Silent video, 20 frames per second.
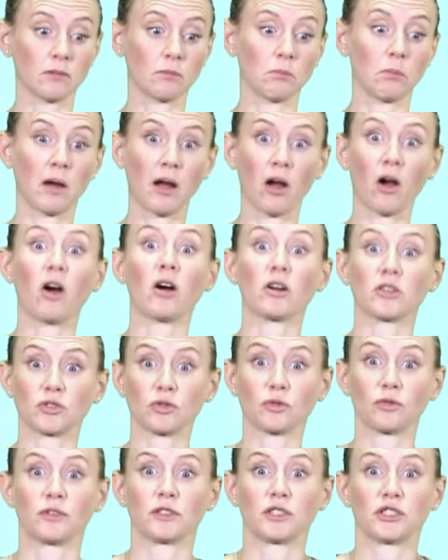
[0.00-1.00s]
my arse
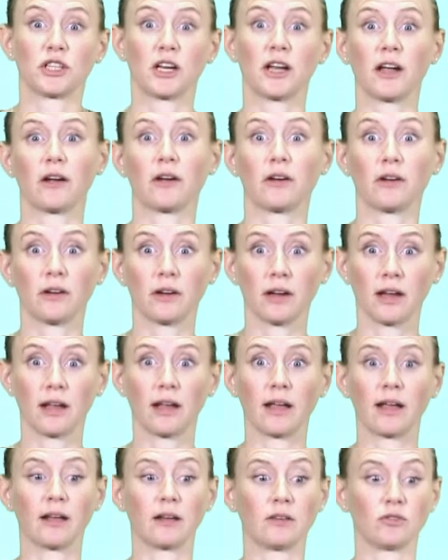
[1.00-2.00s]
off a chair
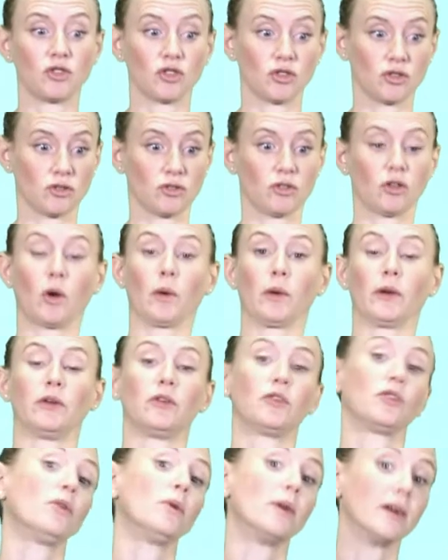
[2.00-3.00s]
and just go
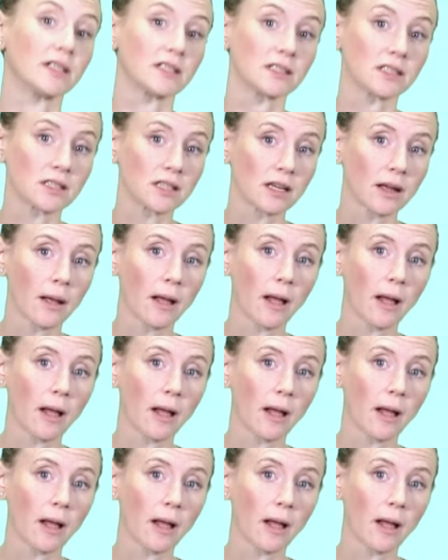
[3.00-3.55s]
and do it.